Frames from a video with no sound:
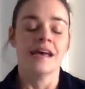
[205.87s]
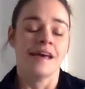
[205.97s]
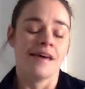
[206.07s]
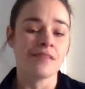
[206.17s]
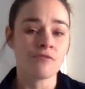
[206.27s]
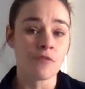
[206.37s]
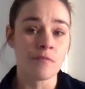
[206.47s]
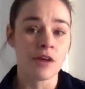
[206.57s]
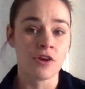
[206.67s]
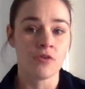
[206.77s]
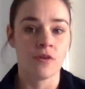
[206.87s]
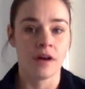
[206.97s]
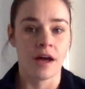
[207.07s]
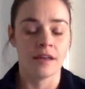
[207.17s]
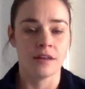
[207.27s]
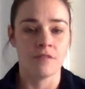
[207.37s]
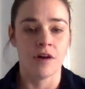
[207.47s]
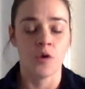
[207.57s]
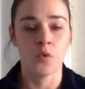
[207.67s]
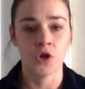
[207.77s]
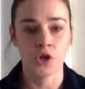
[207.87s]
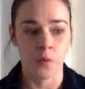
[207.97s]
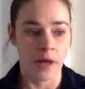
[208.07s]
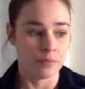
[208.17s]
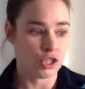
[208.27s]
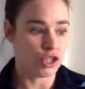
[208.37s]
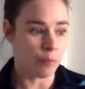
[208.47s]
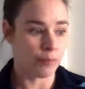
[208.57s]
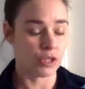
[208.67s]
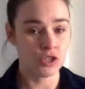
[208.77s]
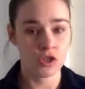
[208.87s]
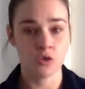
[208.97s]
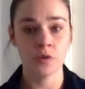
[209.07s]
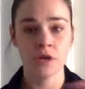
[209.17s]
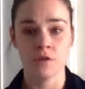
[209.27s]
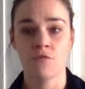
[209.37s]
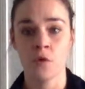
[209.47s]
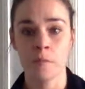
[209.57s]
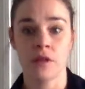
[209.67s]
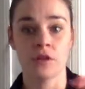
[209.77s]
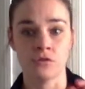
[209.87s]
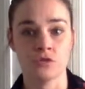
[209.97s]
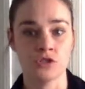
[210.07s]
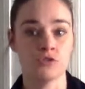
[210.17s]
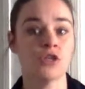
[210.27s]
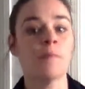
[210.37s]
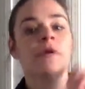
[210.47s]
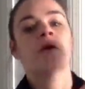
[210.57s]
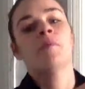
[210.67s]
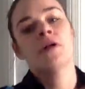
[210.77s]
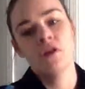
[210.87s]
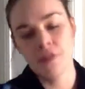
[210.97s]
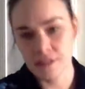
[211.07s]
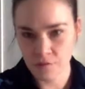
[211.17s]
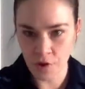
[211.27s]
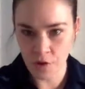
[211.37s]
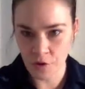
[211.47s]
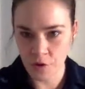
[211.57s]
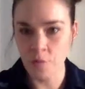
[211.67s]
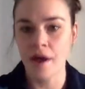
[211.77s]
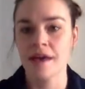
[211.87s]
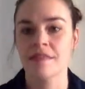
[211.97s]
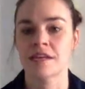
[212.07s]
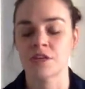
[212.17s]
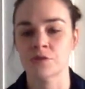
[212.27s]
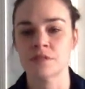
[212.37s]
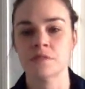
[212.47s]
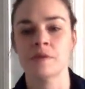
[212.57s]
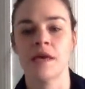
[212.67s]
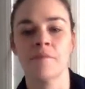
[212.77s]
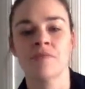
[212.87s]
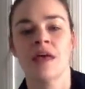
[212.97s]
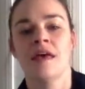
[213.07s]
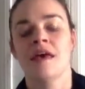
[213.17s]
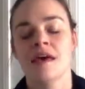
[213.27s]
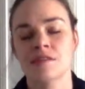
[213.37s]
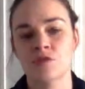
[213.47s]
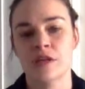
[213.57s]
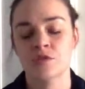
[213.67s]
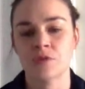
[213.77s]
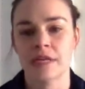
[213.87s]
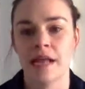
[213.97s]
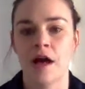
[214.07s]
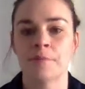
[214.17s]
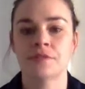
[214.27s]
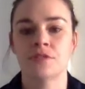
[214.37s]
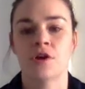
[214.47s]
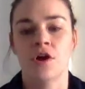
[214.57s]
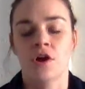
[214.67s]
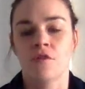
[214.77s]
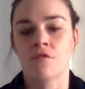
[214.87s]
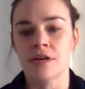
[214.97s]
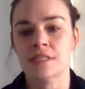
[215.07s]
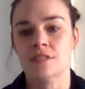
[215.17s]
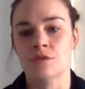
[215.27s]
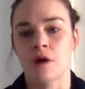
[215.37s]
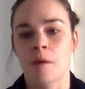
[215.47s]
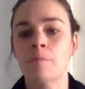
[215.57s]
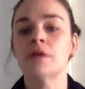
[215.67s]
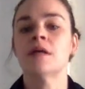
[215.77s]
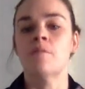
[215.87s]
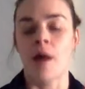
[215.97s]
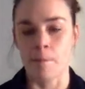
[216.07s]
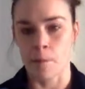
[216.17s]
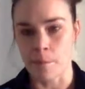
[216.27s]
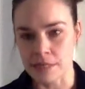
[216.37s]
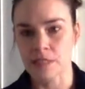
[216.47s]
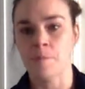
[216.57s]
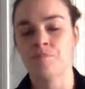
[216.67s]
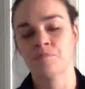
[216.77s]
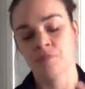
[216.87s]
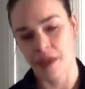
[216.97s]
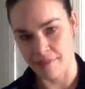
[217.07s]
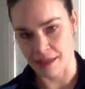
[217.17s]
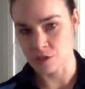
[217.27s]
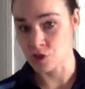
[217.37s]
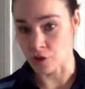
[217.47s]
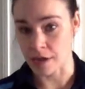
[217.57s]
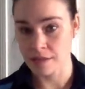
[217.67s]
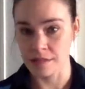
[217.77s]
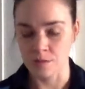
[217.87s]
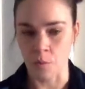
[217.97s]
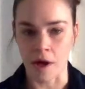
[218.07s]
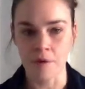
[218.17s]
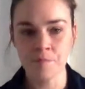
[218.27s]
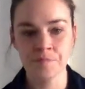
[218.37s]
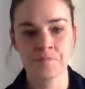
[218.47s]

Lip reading: And then from there, you can kind of work your way up to jumping to 3 or 4 pillows, or to jumping a pillow that's farther away than it used to be. And so that's really going to help for us to build up that momentum and that strength as well.